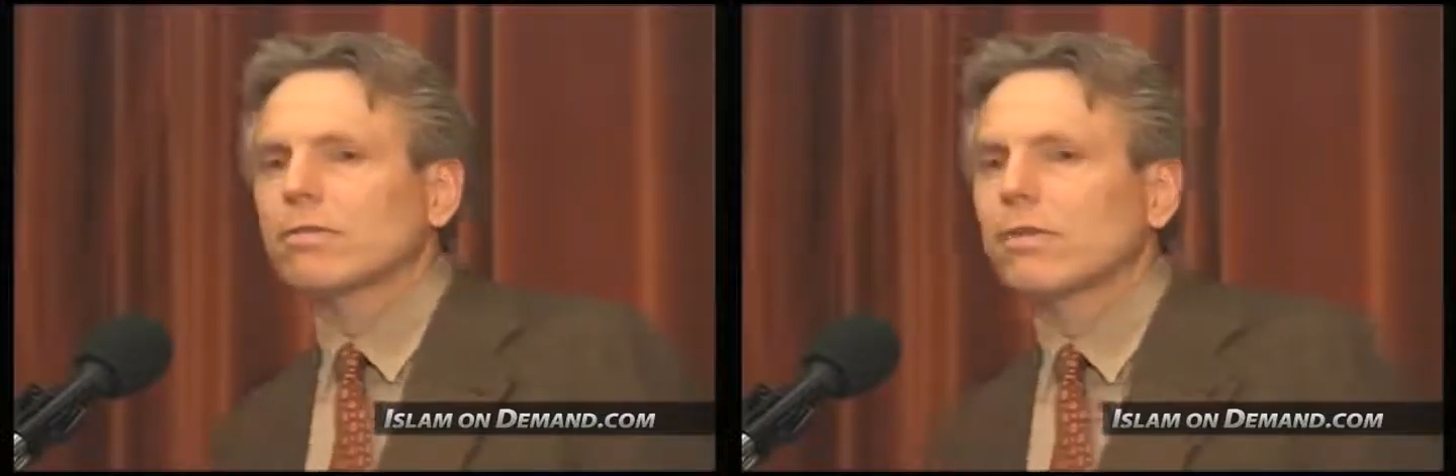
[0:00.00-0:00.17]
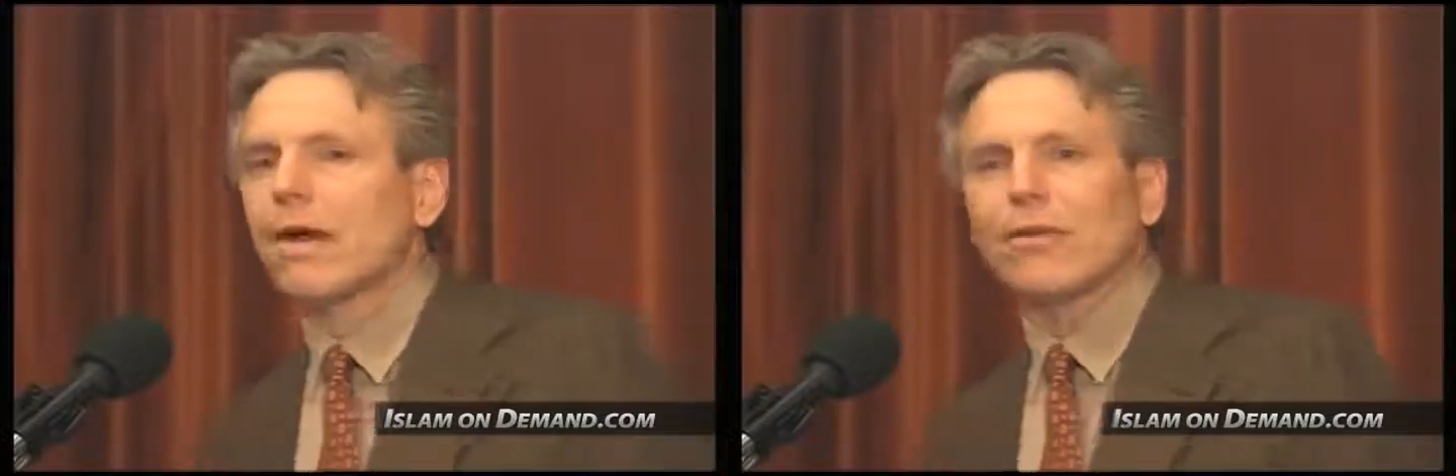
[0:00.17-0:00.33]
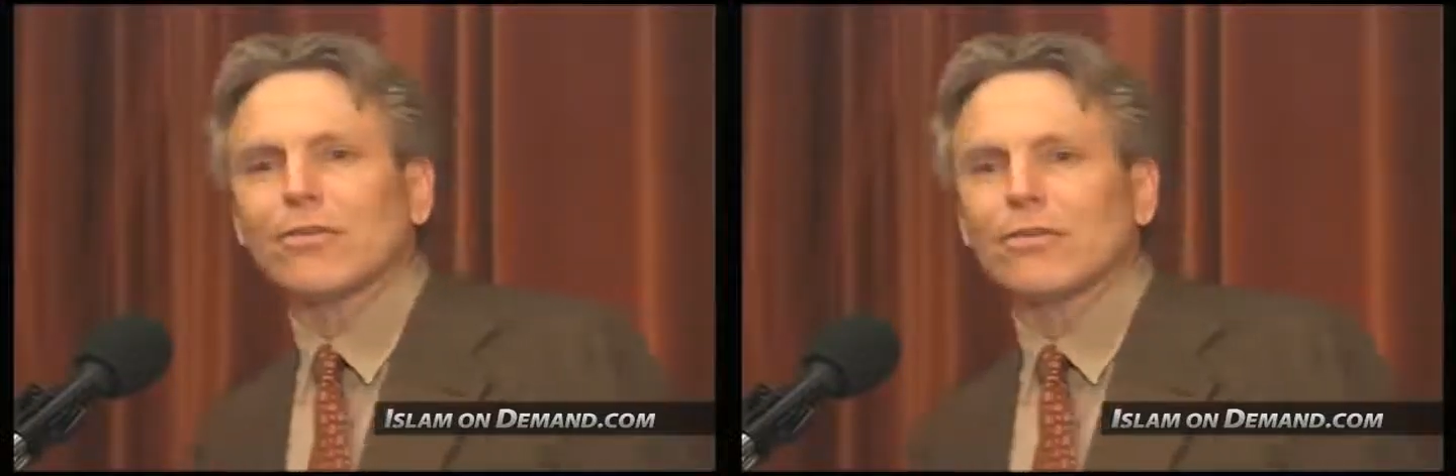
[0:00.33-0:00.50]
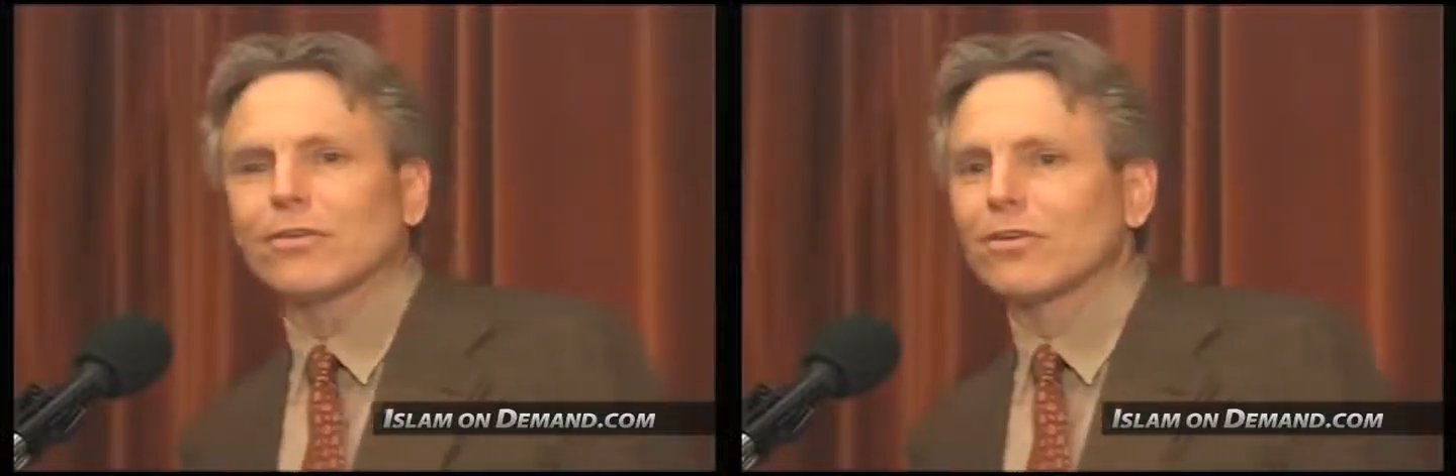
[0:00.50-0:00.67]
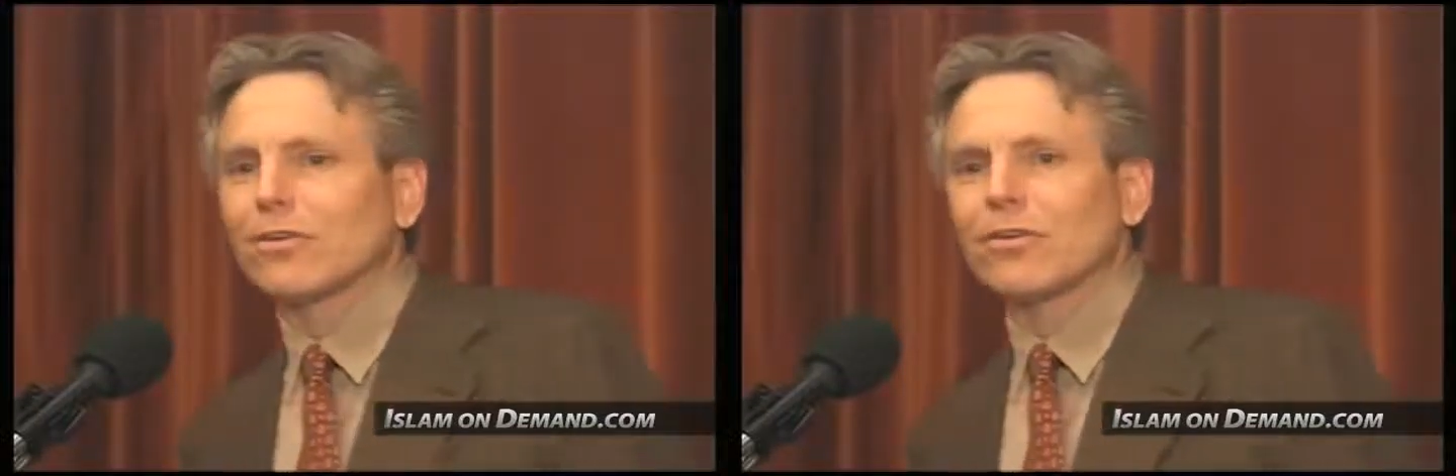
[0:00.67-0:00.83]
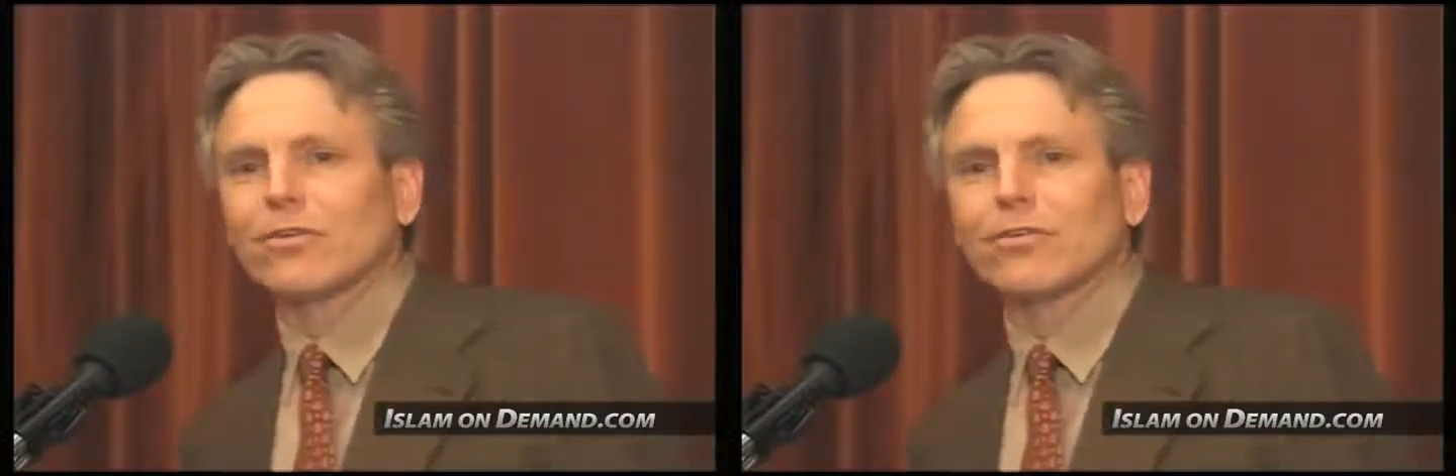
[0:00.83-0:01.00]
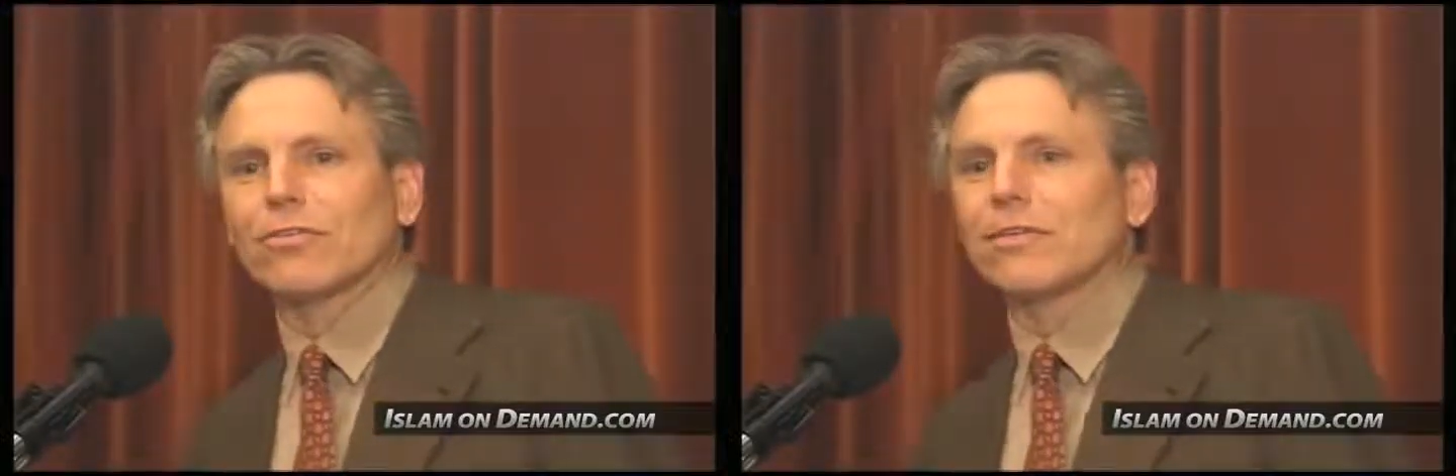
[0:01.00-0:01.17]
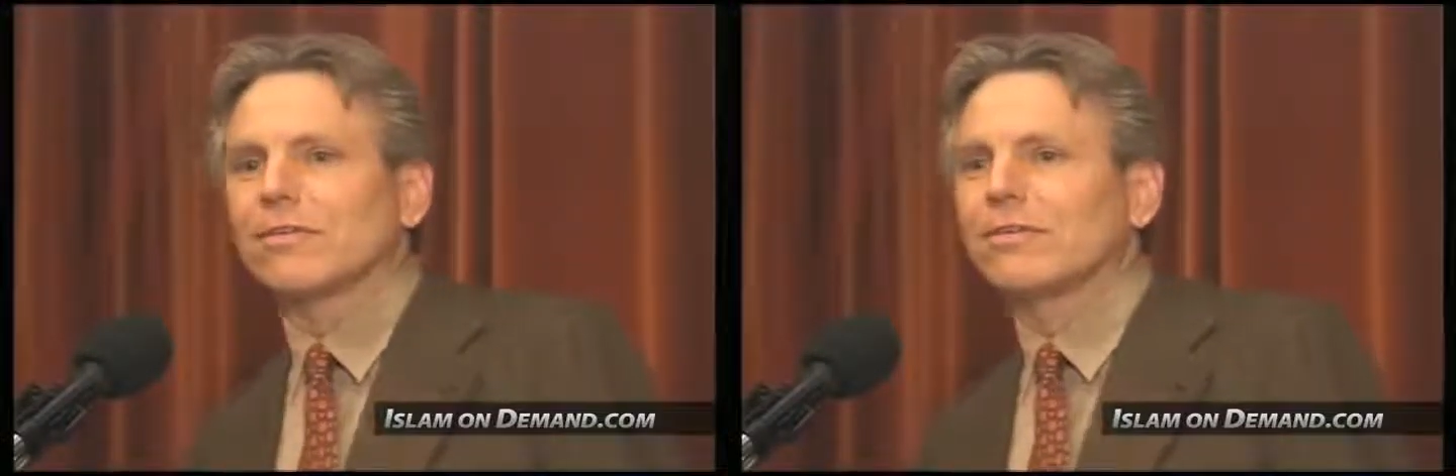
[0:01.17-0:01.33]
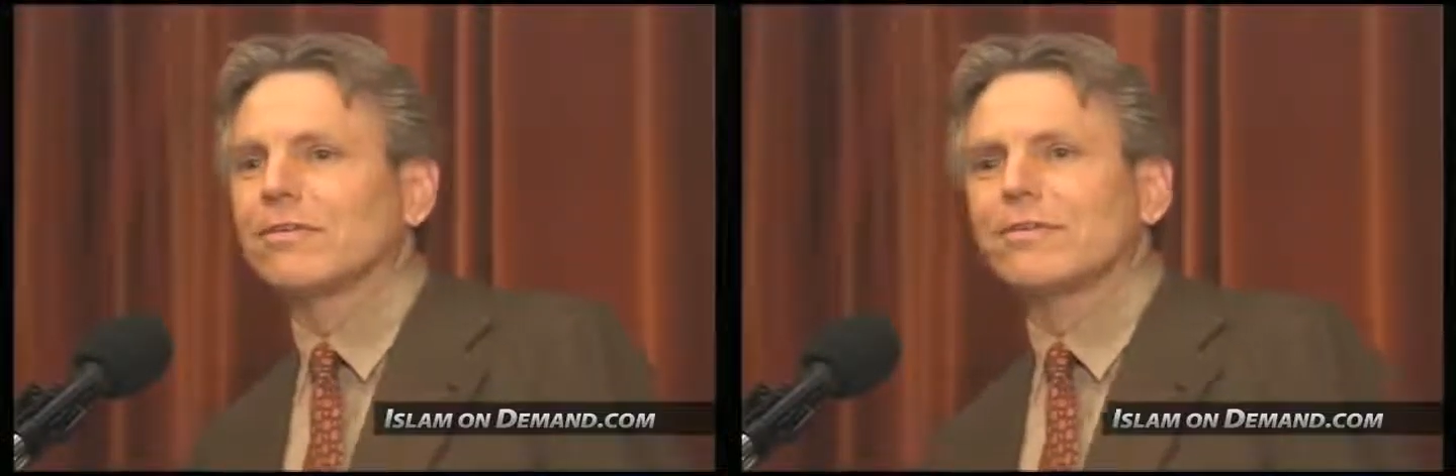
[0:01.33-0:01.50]
thousands of years
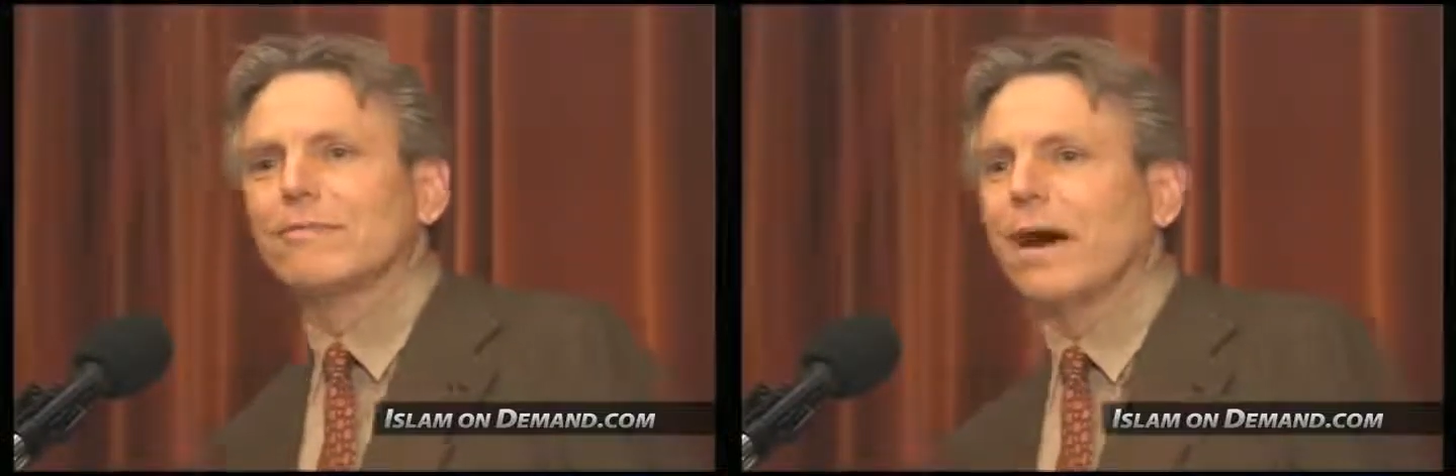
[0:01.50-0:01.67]
and